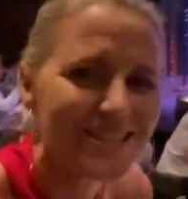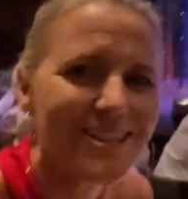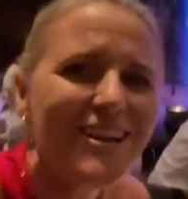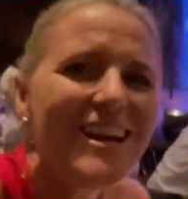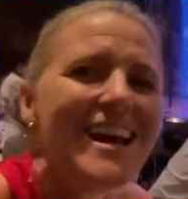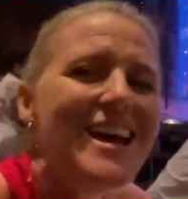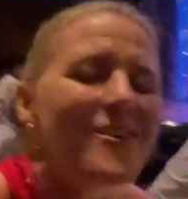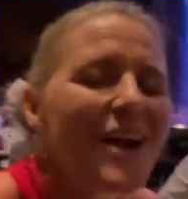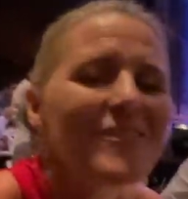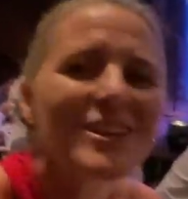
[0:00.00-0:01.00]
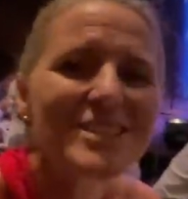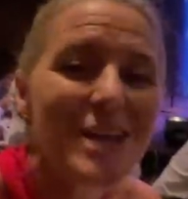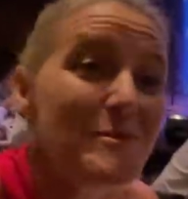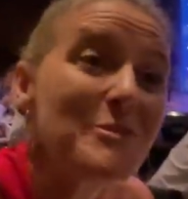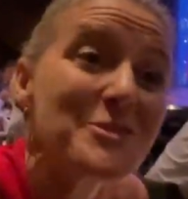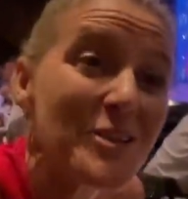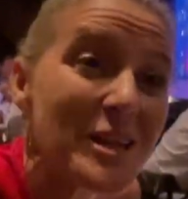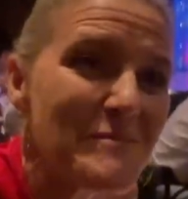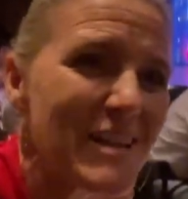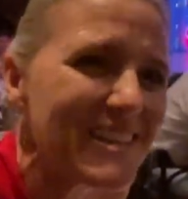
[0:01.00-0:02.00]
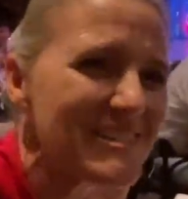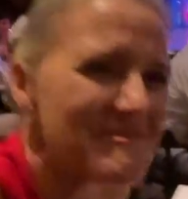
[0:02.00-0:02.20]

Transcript: So we're having a good time. You enjoying it, Mike?